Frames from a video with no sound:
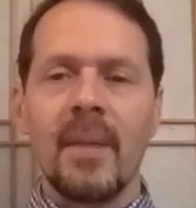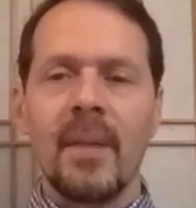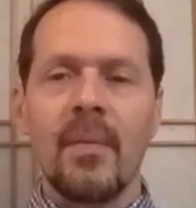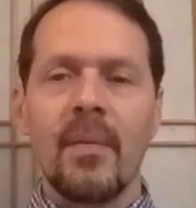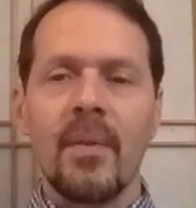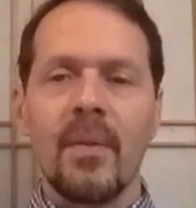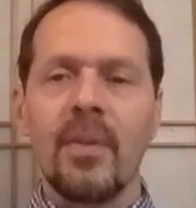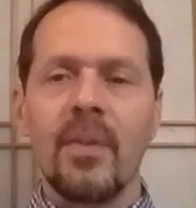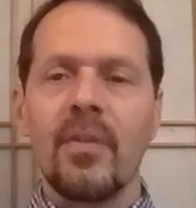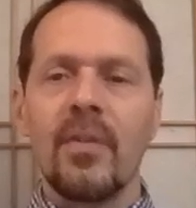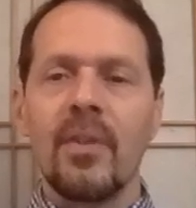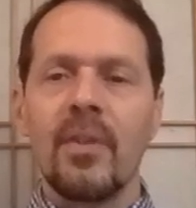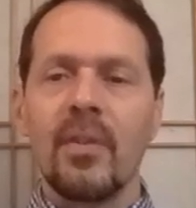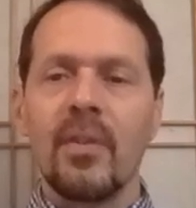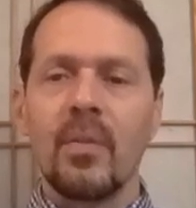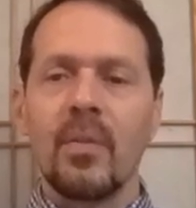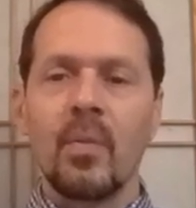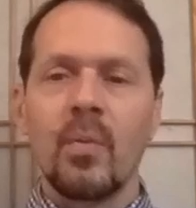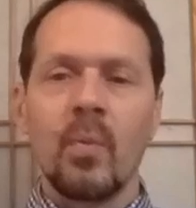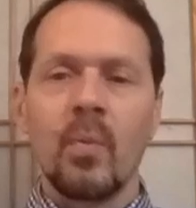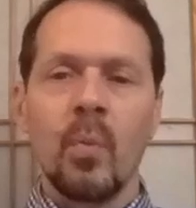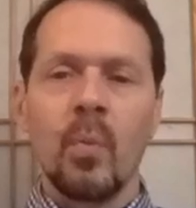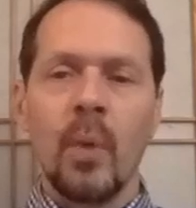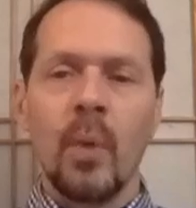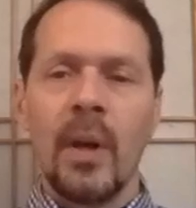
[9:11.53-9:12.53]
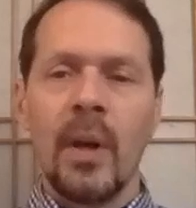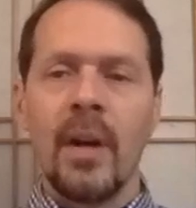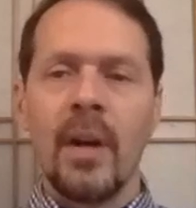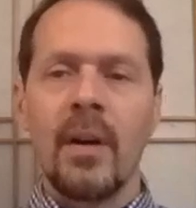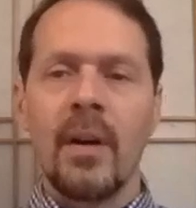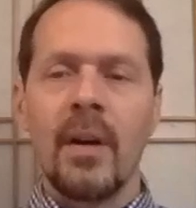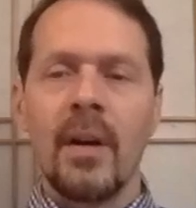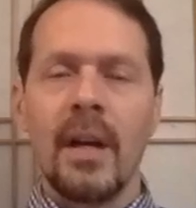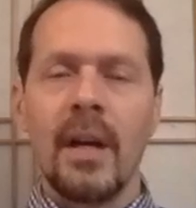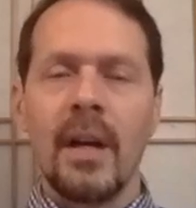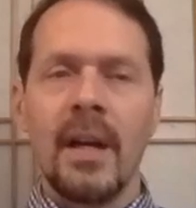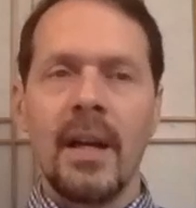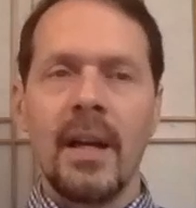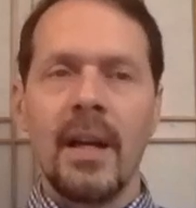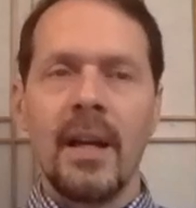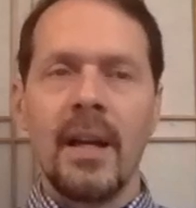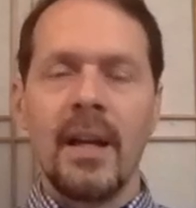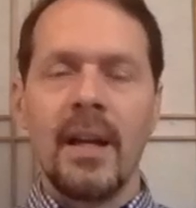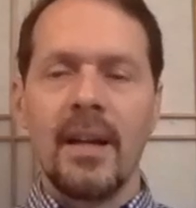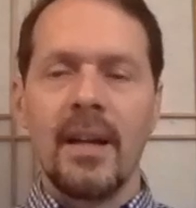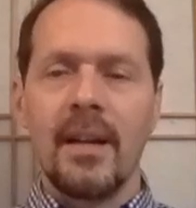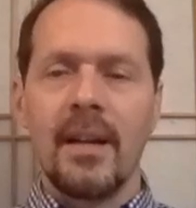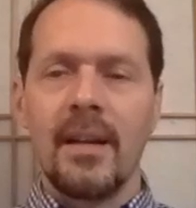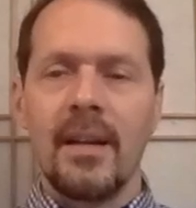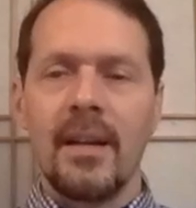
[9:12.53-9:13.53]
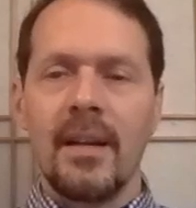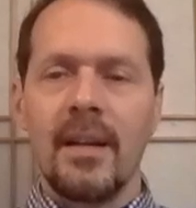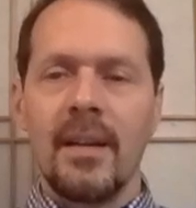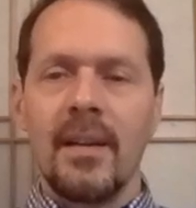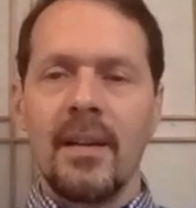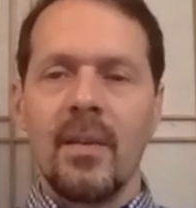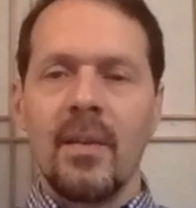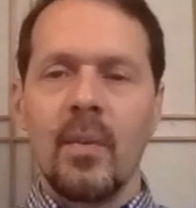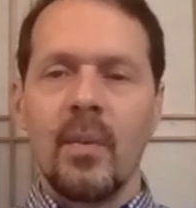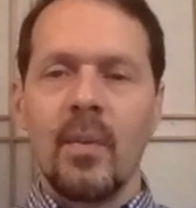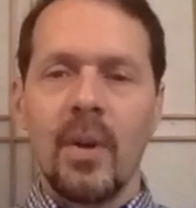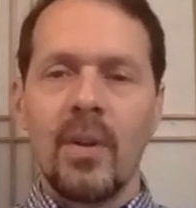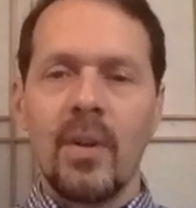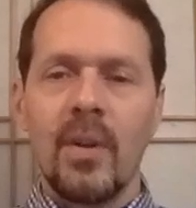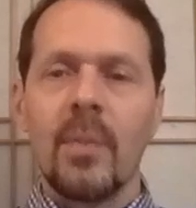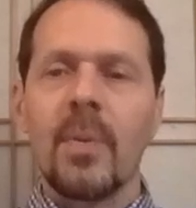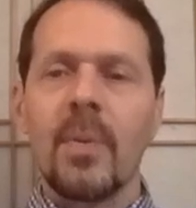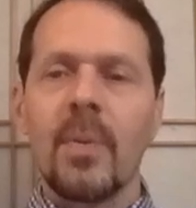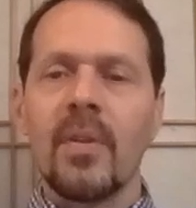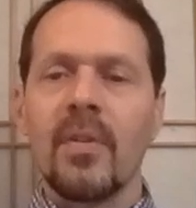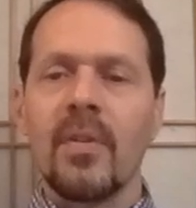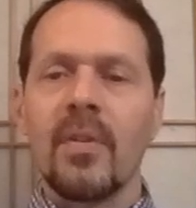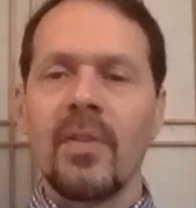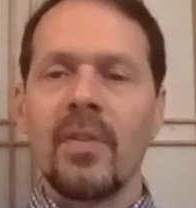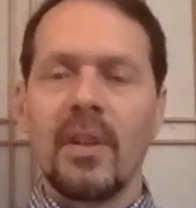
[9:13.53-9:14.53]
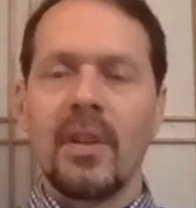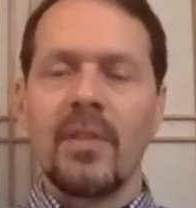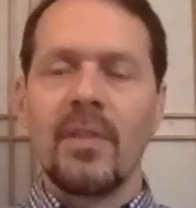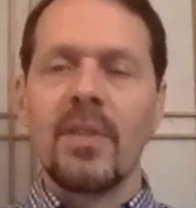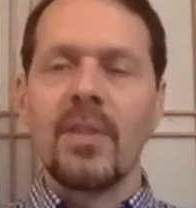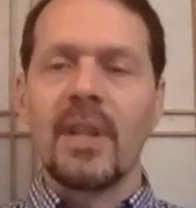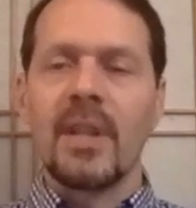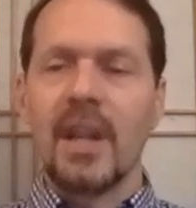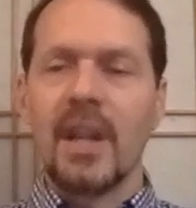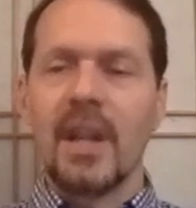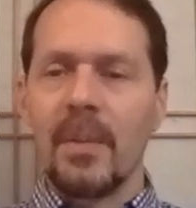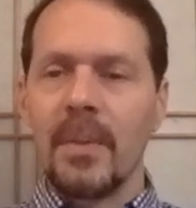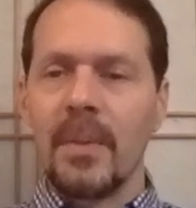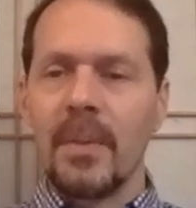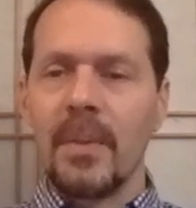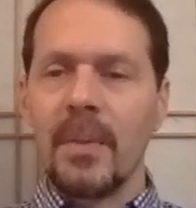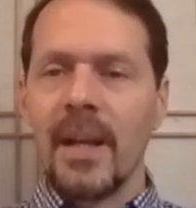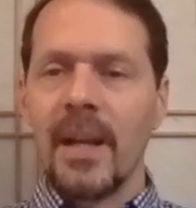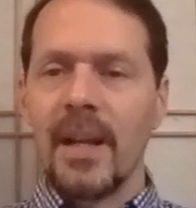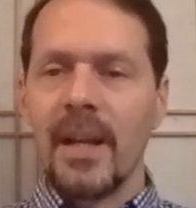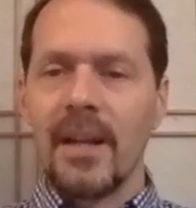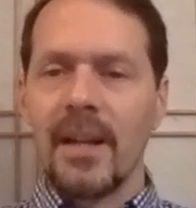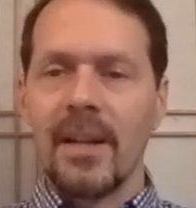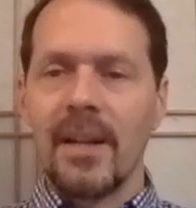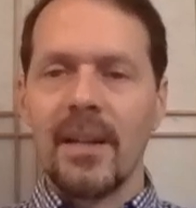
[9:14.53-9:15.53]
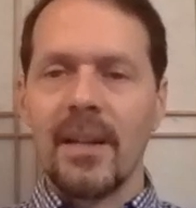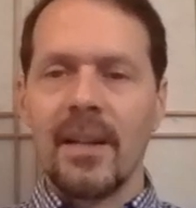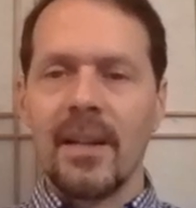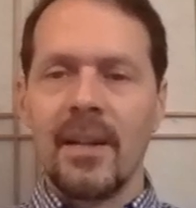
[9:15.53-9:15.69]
for instance, where the person's energy got blocked,